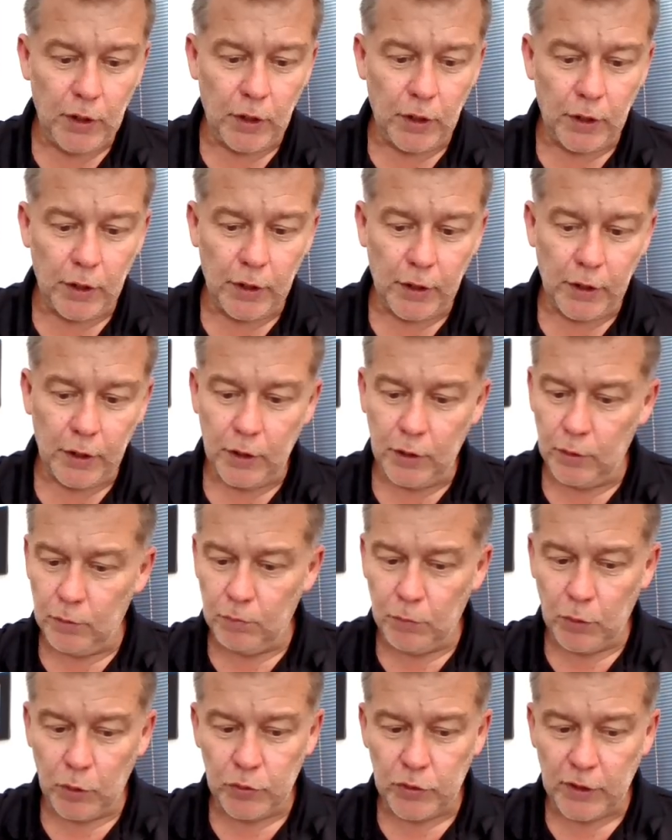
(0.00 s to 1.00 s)
uh,
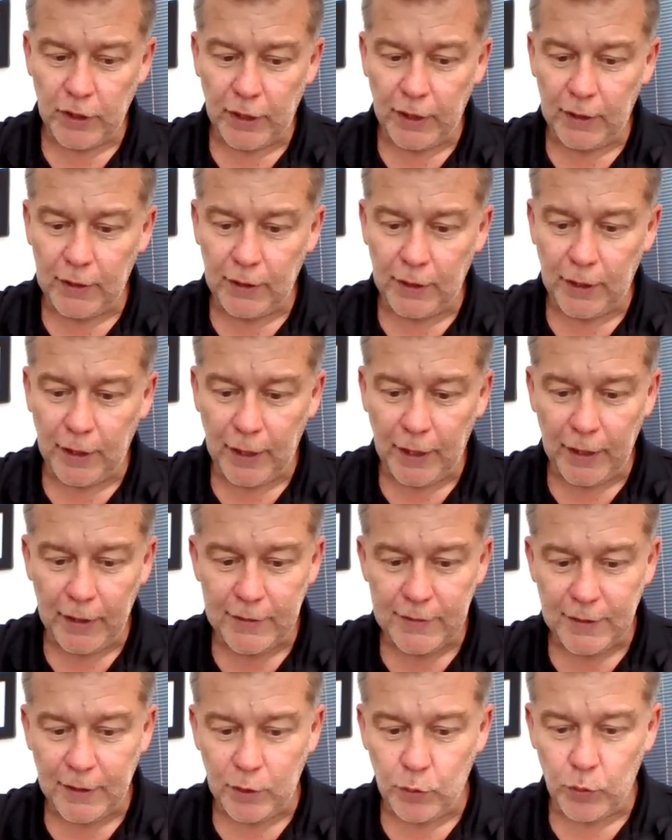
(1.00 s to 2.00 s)
most likely
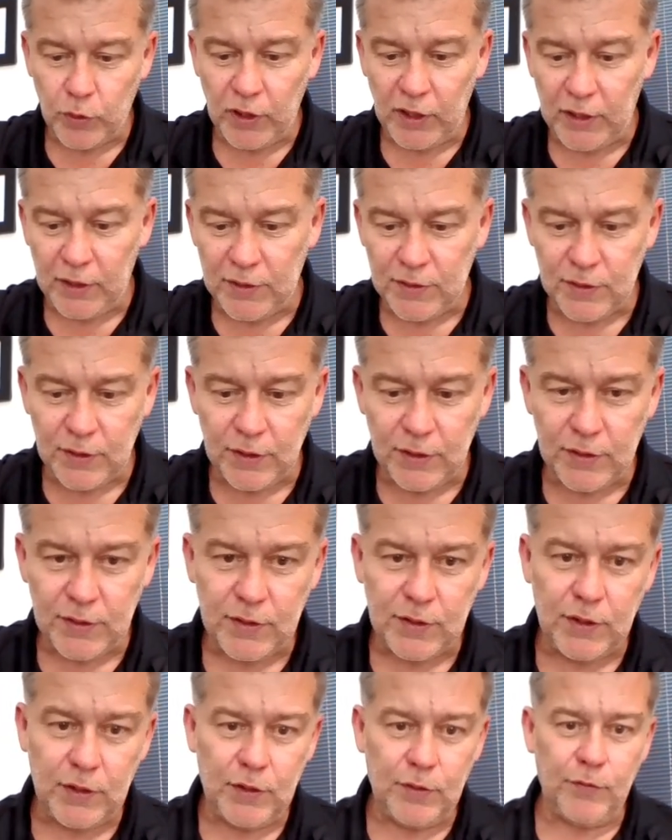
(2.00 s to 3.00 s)
as I release
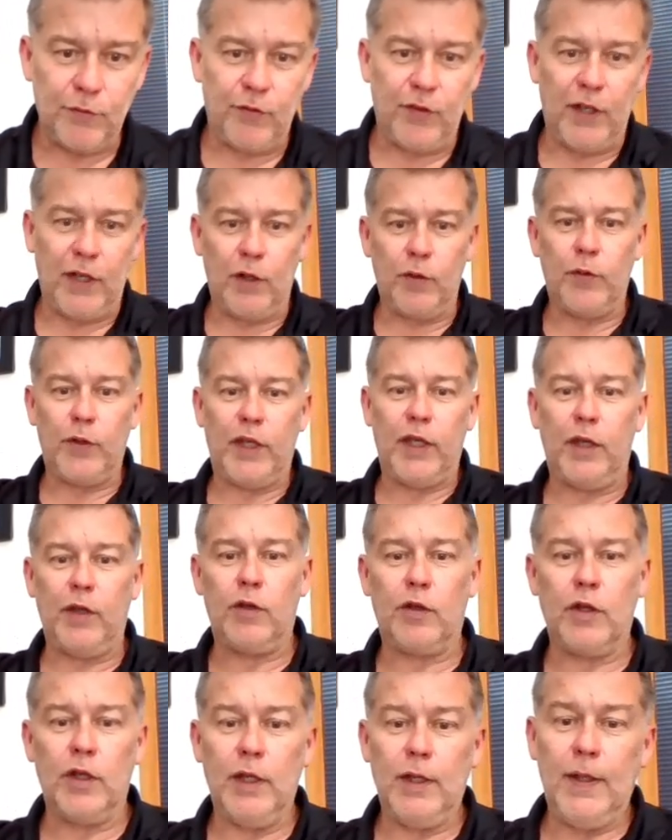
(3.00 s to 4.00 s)
this video
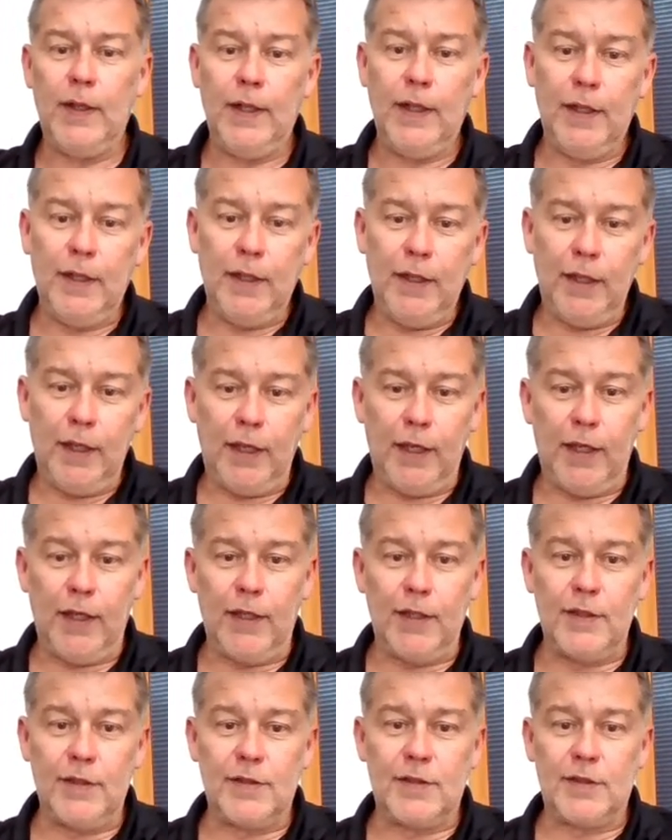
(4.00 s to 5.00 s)
here
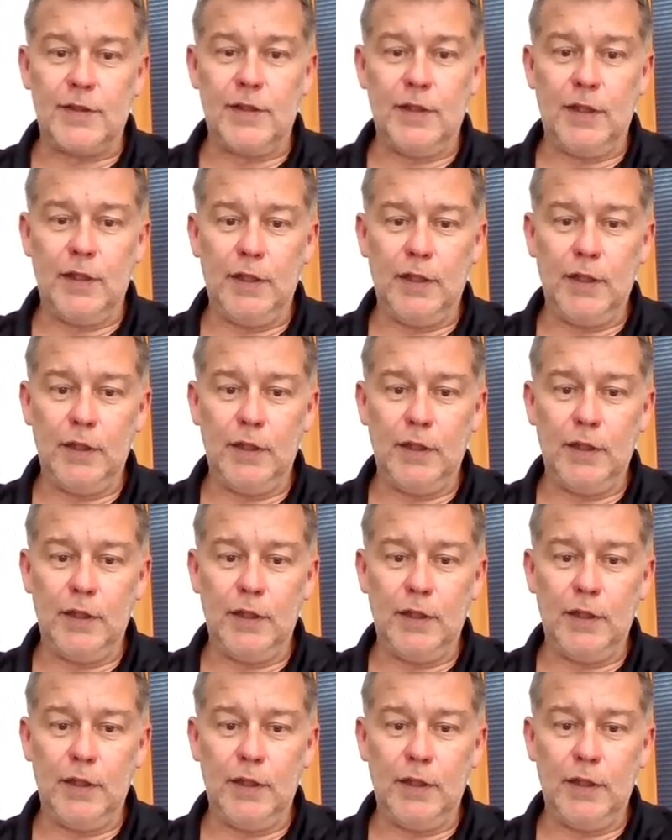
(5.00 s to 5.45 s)
is